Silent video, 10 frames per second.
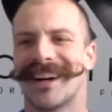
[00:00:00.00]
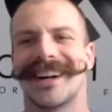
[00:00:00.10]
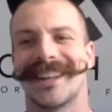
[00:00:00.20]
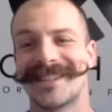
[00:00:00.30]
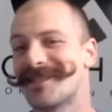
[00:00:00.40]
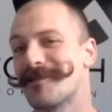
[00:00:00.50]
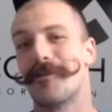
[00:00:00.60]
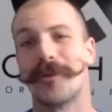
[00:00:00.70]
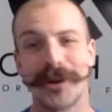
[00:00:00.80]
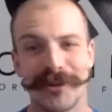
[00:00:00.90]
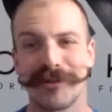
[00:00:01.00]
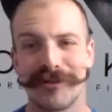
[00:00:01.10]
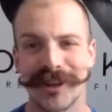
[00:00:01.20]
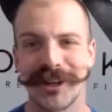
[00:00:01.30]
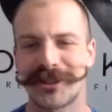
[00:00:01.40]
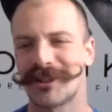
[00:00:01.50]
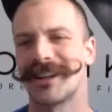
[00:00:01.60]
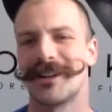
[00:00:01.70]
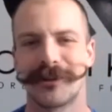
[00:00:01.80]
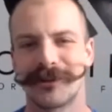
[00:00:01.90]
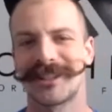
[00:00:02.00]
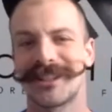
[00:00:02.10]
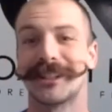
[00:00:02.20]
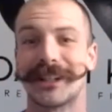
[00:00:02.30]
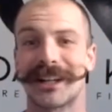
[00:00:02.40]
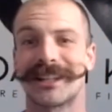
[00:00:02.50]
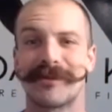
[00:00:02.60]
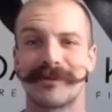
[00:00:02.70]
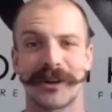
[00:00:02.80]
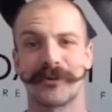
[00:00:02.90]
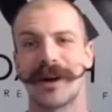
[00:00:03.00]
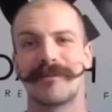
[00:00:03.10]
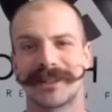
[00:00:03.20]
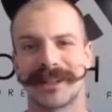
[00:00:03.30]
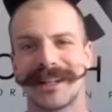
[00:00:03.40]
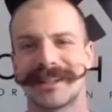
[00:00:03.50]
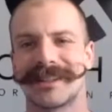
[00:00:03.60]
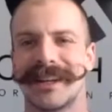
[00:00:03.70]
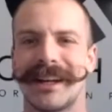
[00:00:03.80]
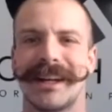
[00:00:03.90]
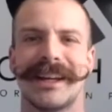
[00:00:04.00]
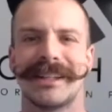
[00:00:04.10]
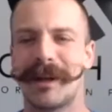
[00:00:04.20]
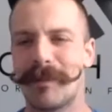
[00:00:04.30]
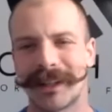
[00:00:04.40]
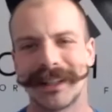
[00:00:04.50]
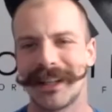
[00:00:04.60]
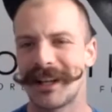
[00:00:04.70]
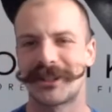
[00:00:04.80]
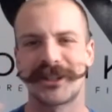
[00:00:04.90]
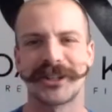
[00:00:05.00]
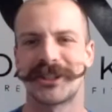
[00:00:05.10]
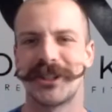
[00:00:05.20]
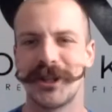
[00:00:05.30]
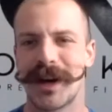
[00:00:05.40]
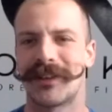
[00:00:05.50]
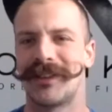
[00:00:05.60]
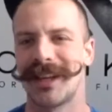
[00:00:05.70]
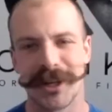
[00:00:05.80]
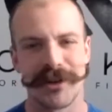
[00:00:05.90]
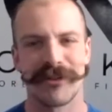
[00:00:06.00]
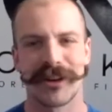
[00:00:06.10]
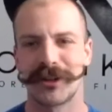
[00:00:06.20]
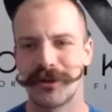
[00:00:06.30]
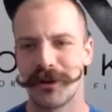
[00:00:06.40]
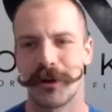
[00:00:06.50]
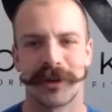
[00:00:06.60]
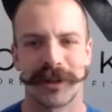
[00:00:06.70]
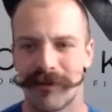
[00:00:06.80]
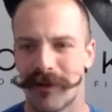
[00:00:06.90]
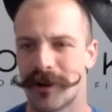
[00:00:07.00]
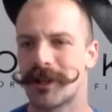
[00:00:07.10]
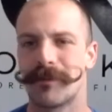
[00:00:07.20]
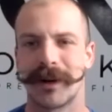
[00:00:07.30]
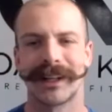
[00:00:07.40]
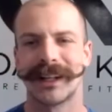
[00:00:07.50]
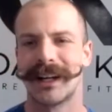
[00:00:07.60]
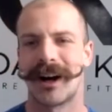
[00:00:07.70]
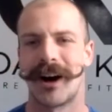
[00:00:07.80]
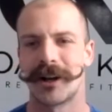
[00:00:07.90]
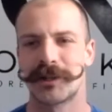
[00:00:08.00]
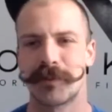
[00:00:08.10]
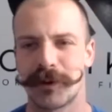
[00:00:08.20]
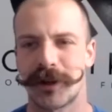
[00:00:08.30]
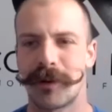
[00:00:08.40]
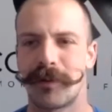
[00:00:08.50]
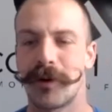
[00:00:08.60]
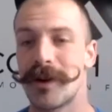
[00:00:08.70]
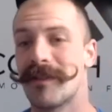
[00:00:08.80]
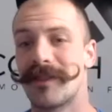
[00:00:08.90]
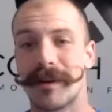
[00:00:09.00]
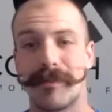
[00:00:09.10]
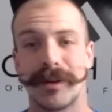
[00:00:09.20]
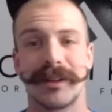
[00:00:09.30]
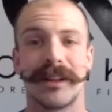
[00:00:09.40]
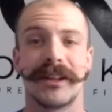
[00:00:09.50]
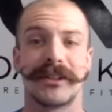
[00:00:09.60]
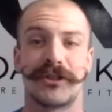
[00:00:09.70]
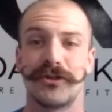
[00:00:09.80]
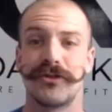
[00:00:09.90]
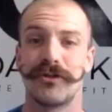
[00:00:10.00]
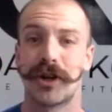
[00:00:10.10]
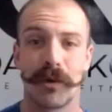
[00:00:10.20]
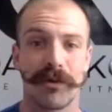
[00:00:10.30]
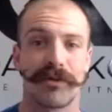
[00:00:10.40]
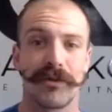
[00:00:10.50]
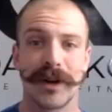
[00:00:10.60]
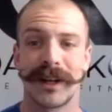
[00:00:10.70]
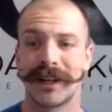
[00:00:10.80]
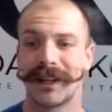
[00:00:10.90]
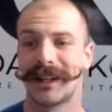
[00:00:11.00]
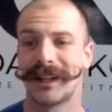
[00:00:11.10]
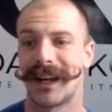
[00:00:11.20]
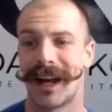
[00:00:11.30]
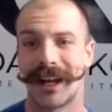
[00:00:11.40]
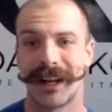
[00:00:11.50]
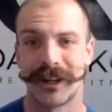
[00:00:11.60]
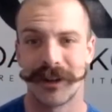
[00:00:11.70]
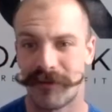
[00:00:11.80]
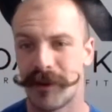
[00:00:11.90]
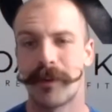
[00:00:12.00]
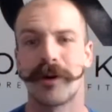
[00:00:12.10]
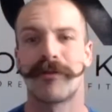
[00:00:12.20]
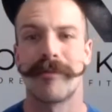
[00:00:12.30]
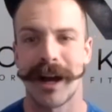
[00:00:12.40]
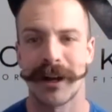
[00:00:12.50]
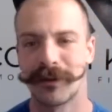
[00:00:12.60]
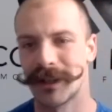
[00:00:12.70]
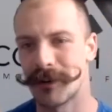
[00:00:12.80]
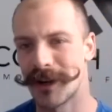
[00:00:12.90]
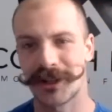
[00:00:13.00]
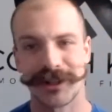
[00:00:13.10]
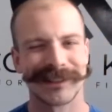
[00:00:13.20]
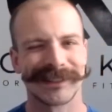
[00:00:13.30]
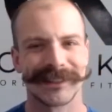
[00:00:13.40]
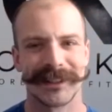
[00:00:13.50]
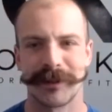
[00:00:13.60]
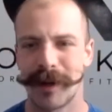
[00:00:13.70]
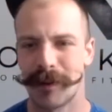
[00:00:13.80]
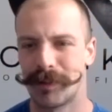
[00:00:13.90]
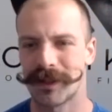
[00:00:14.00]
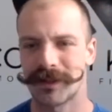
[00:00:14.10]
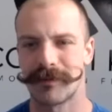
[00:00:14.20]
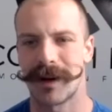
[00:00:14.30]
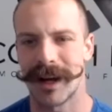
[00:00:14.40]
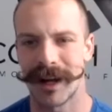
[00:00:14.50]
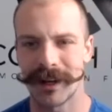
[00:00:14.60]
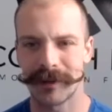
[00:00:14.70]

This is a wonderful feature that you don't see a lot of times on websites. Typically, it's just in USD and you've got to do your own conversion. But on Sports Card Pro, you have the ability to go through it and flip it over manually, which is a big plus on my end.